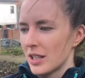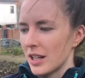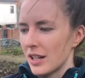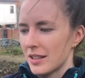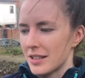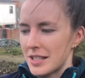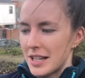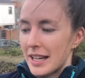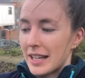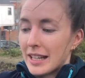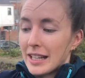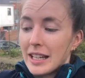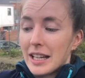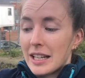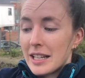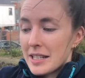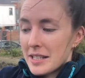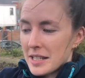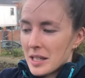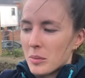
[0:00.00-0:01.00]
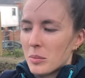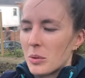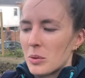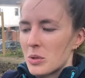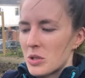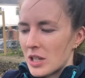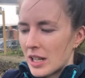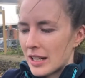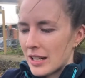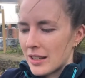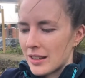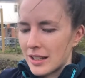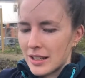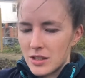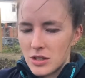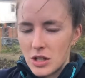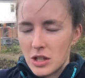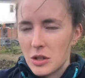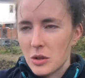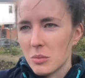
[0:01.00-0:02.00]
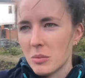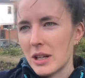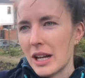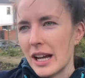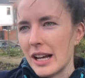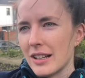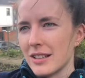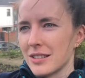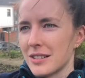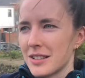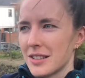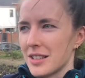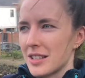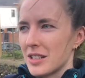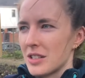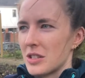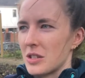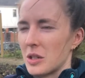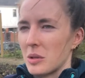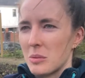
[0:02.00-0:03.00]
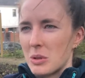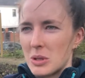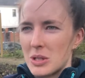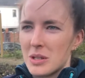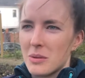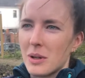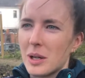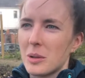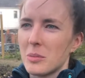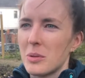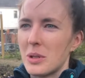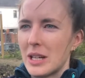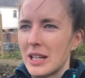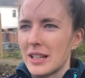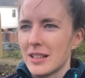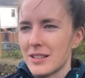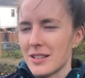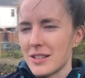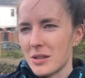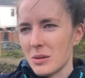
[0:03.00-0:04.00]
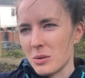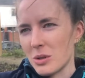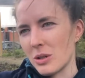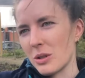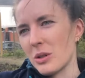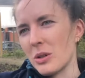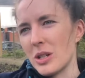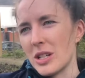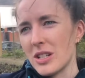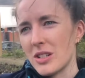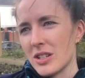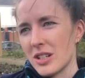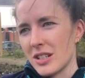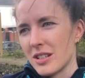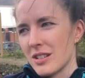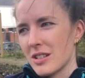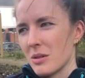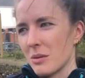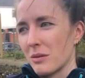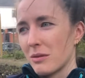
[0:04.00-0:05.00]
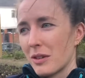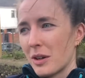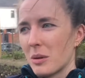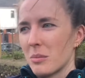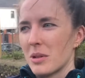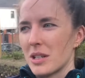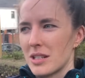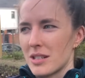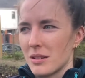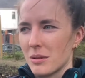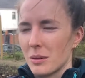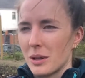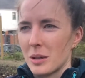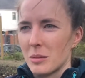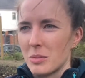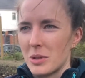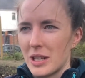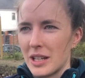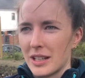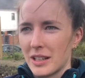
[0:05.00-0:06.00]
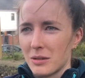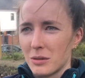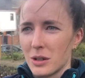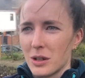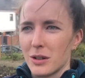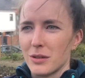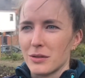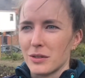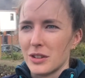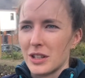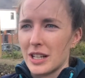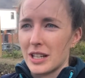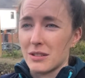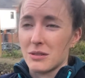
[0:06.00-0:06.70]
taking a holistic approach to anything, to human health, to community well-being, to social cohesion, to environmental well-being and recovery and